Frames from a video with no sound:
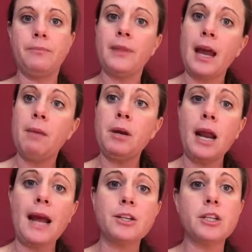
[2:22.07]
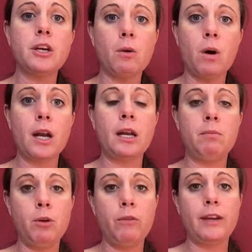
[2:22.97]
Now I'm gonna actually go on
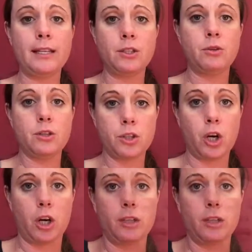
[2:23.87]
and move into the skirt.